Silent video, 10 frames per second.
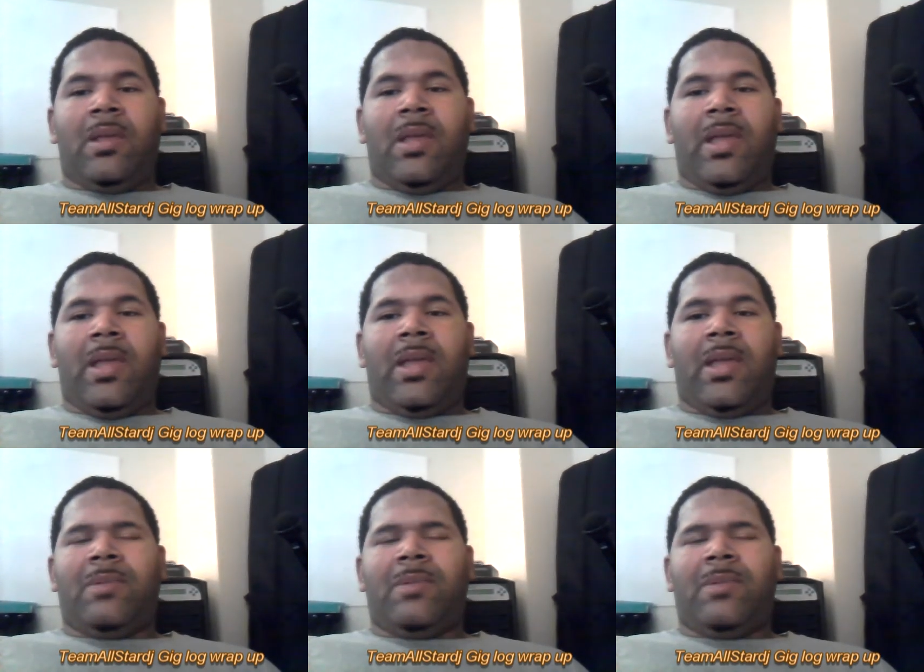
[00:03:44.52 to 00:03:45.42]

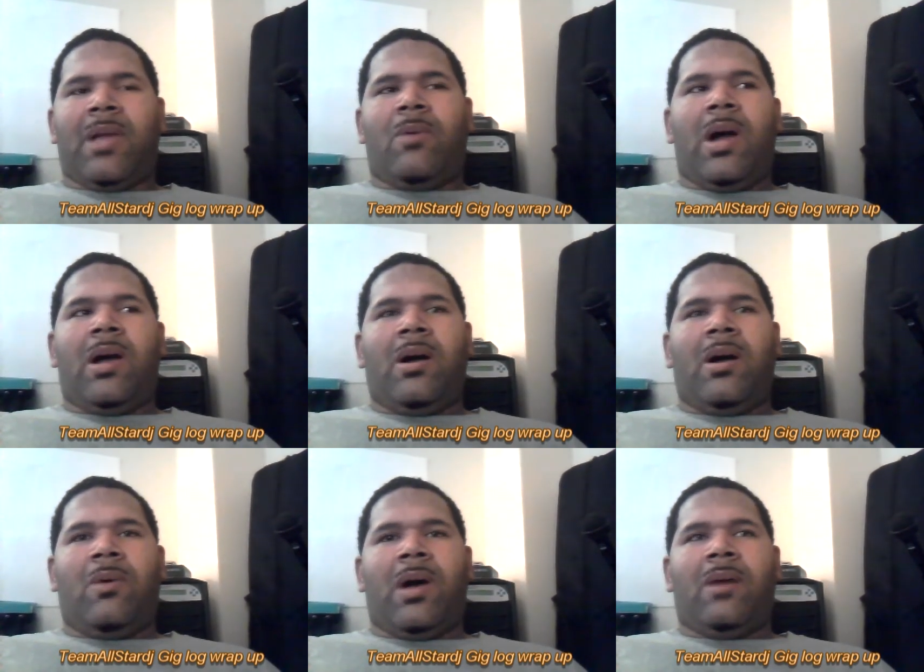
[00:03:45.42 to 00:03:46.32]
And they'd be like, why
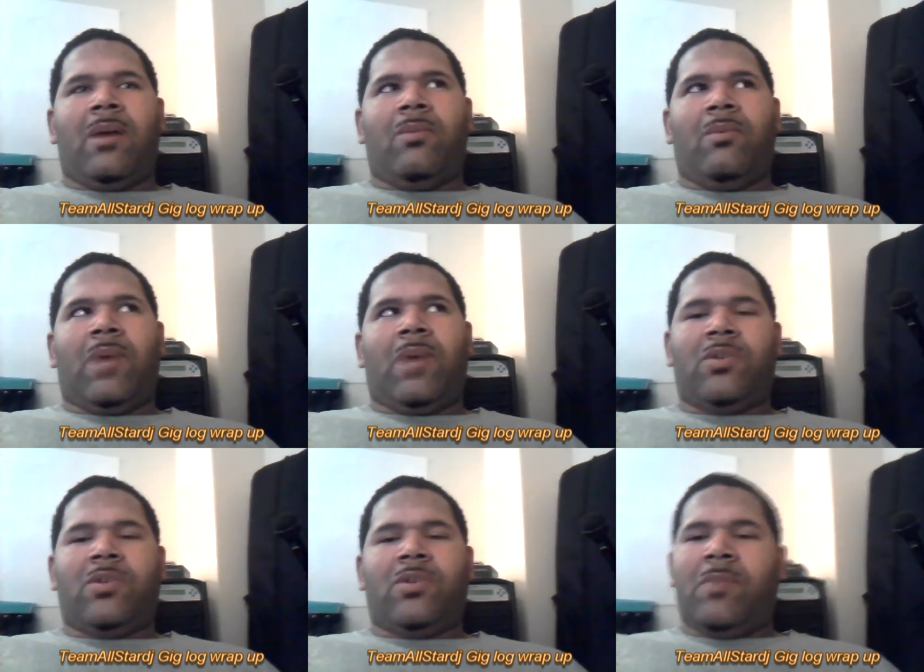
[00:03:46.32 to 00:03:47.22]

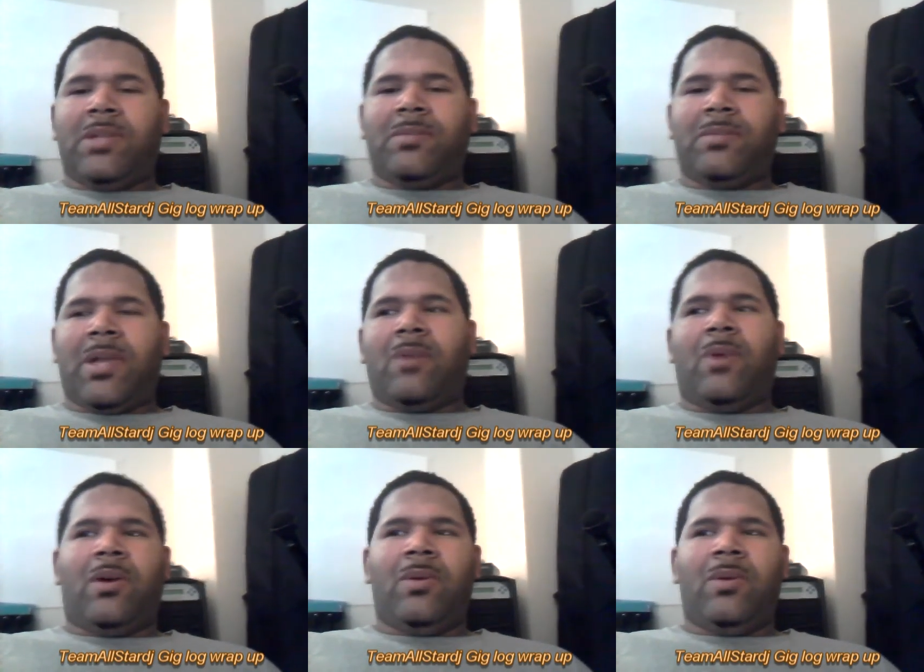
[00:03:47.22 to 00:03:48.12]
so much? I'm like,
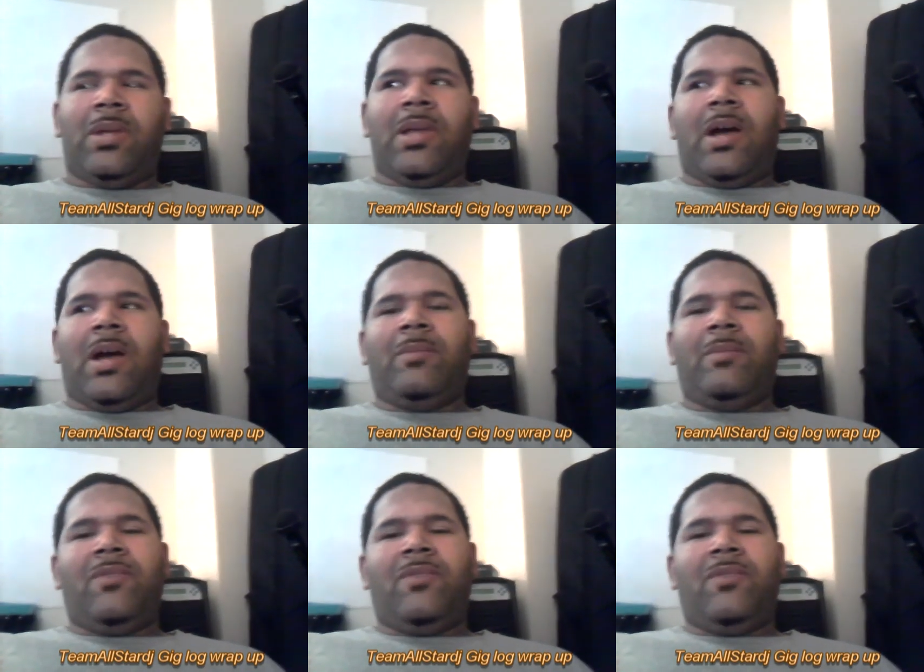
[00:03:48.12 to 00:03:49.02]
well, I'm
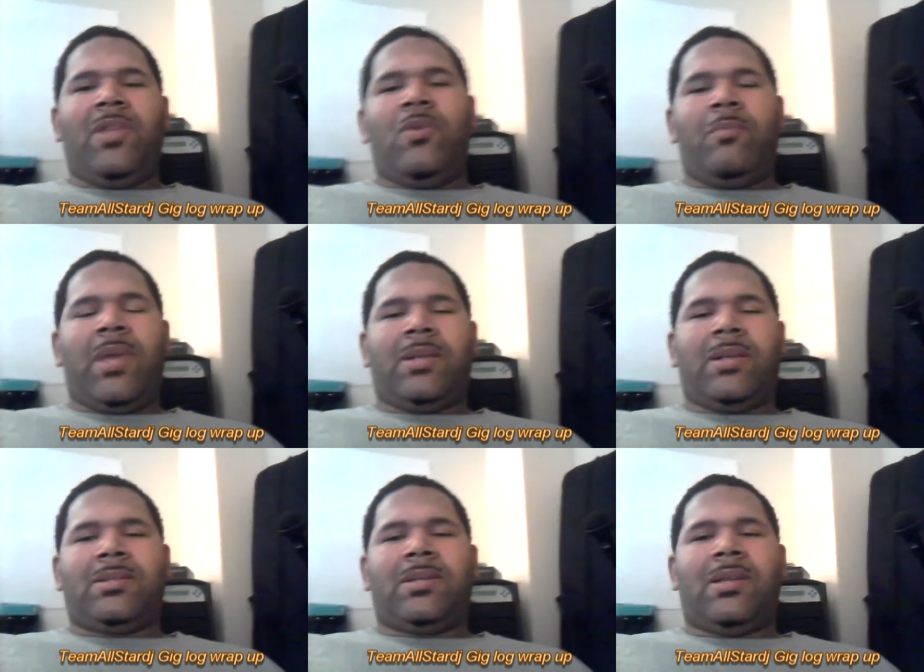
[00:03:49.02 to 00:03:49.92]
giving you a
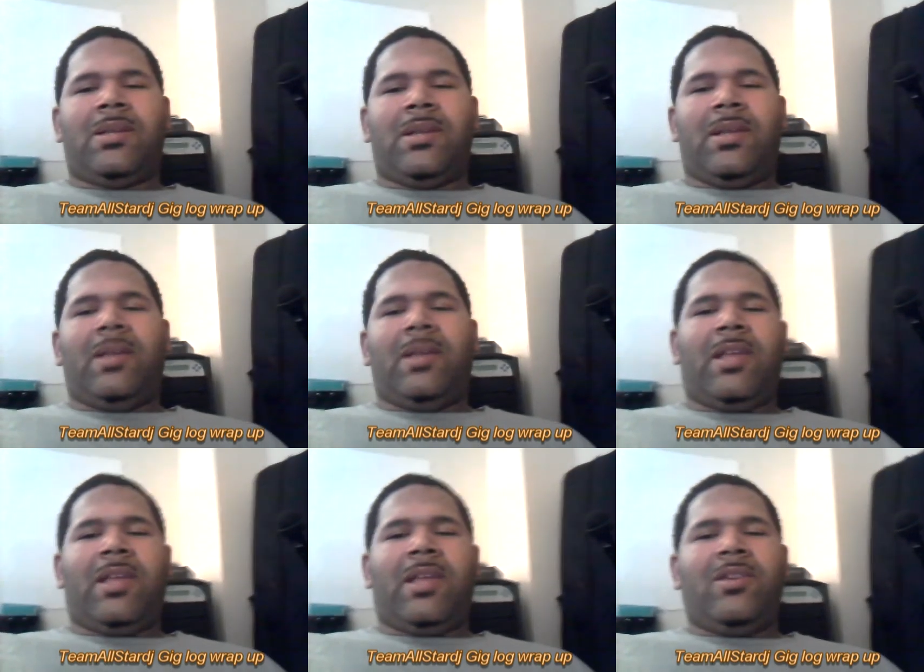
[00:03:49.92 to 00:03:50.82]
mix
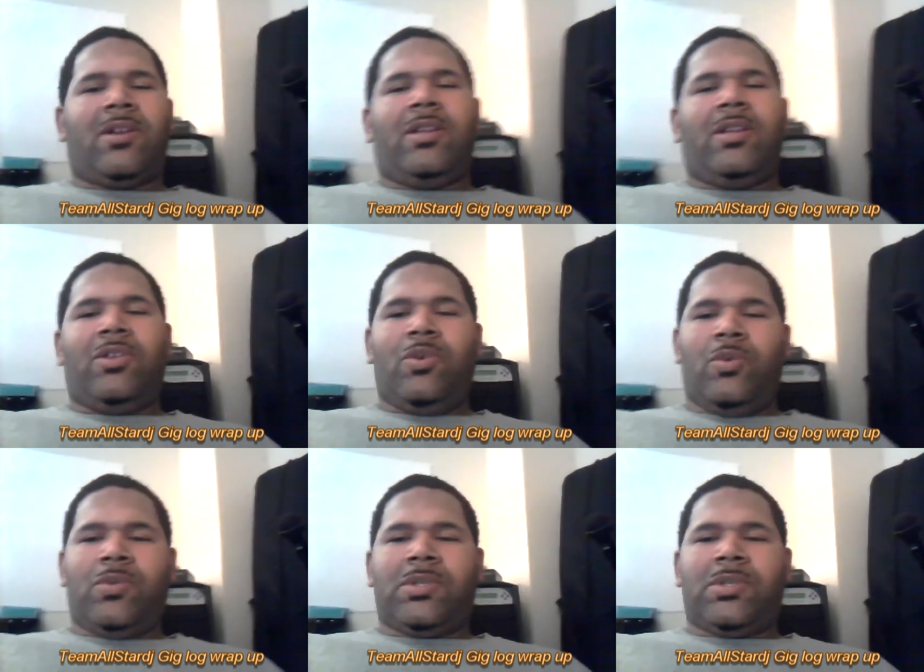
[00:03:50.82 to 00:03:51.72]
that you're going to
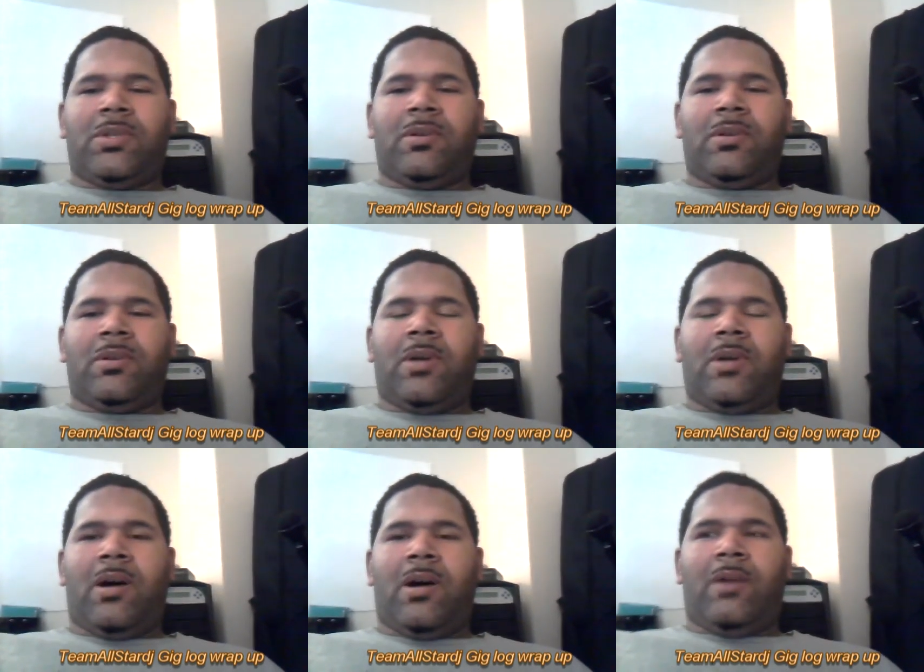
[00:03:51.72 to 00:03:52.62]
use.
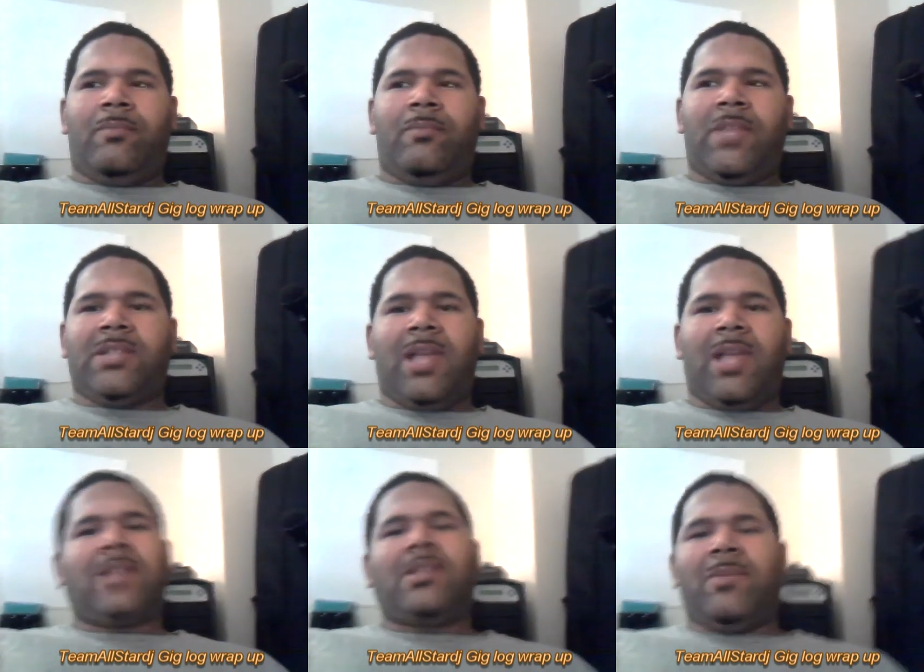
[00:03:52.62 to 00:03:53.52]
That's
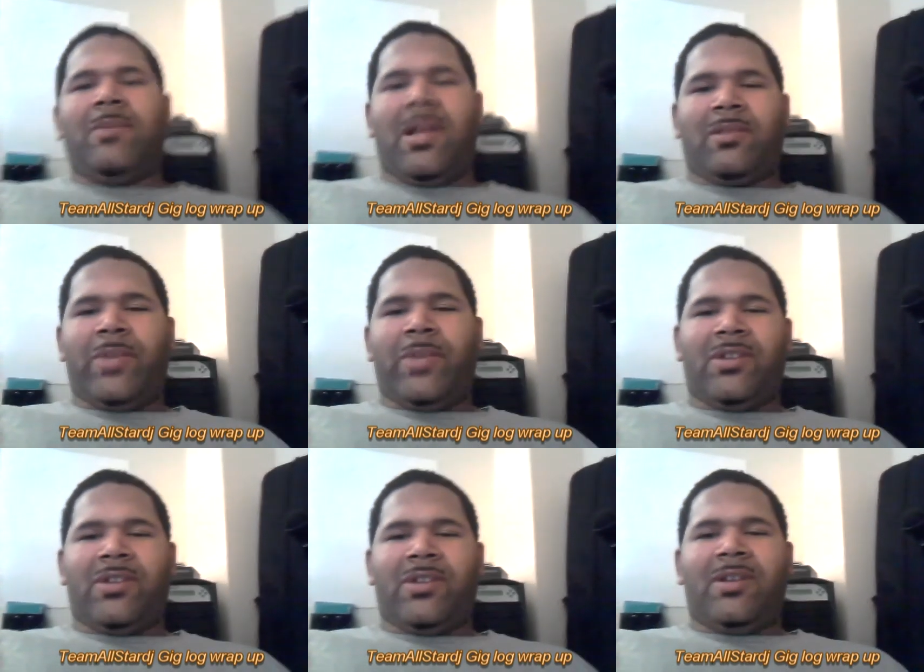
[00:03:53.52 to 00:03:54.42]
Xing me out the
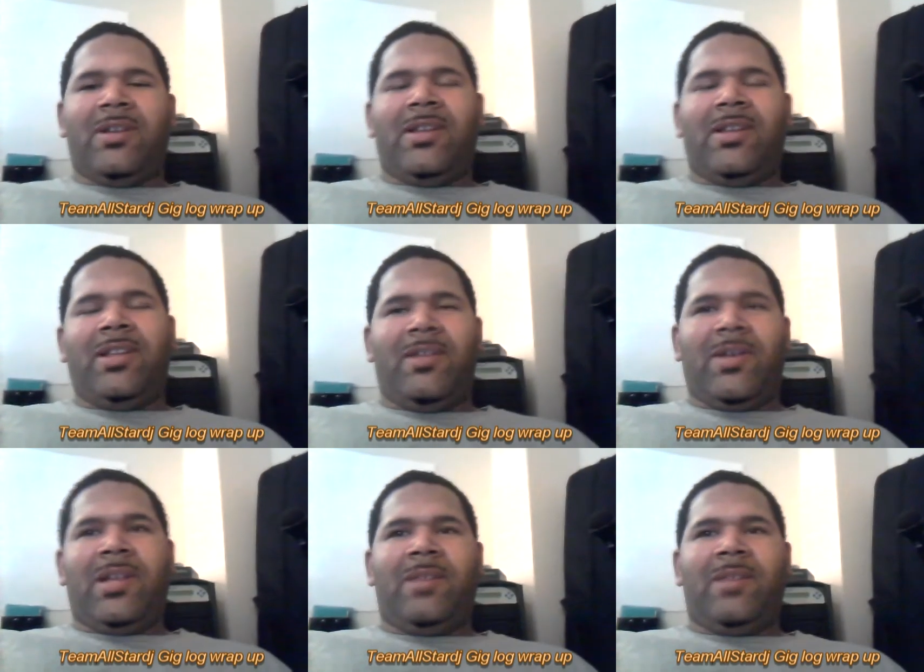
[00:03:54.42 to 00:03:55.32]
picture. You're never
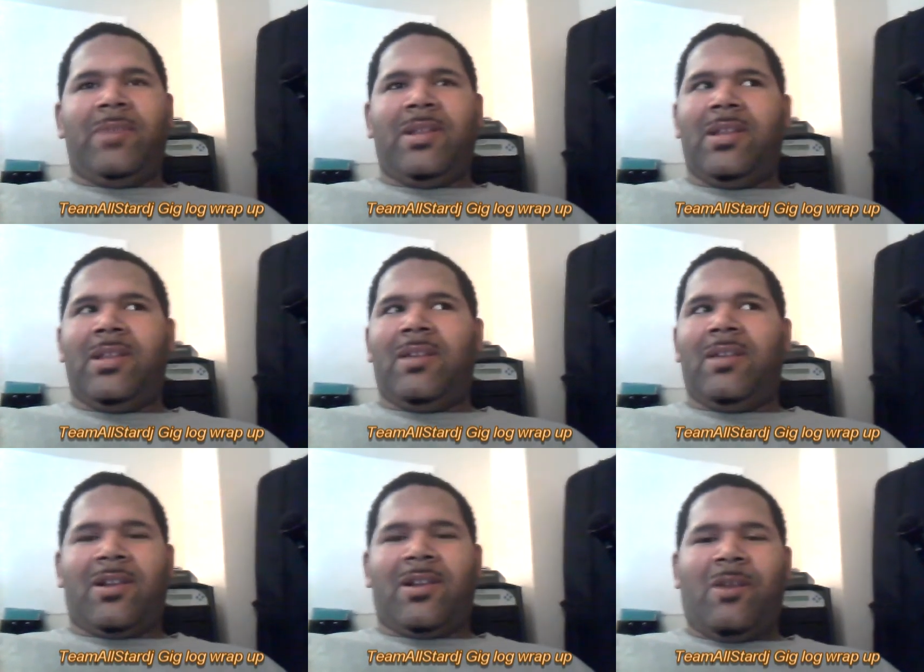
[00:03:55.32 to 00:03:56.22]
going to need me. You're
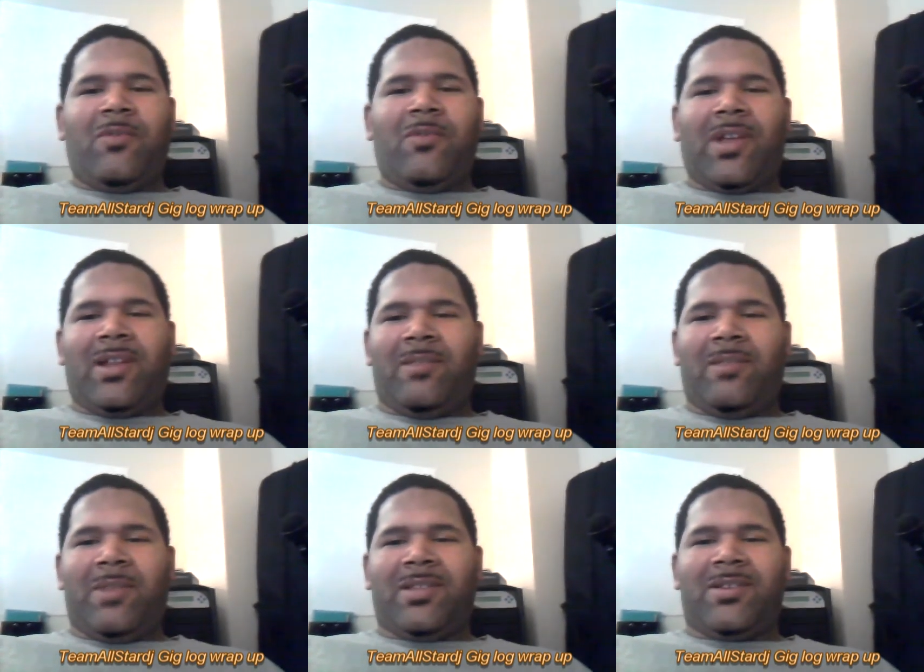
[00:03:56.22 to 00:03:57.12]
not going to call me for like another
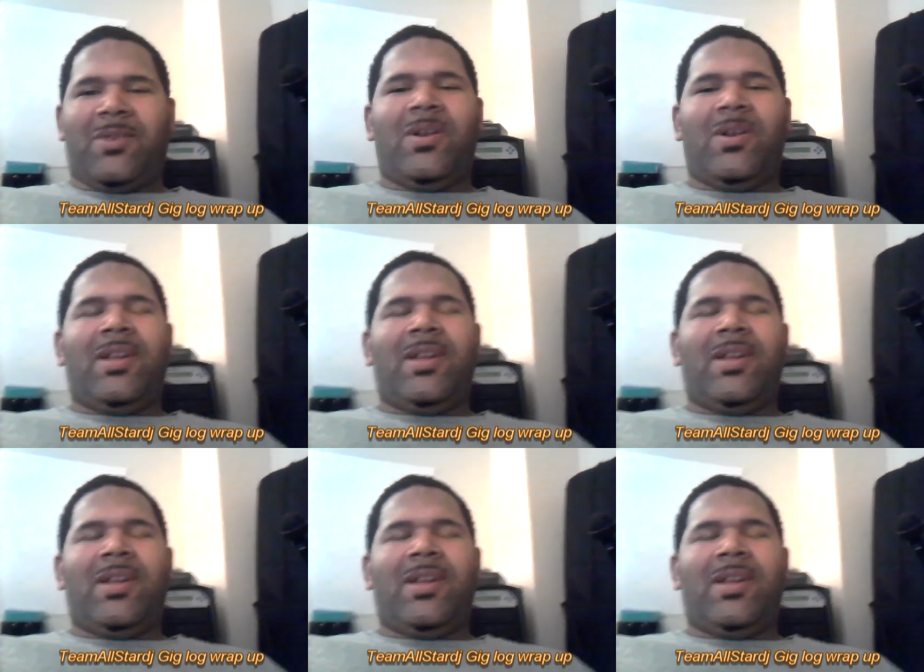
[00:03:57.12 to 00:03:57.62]
month or so.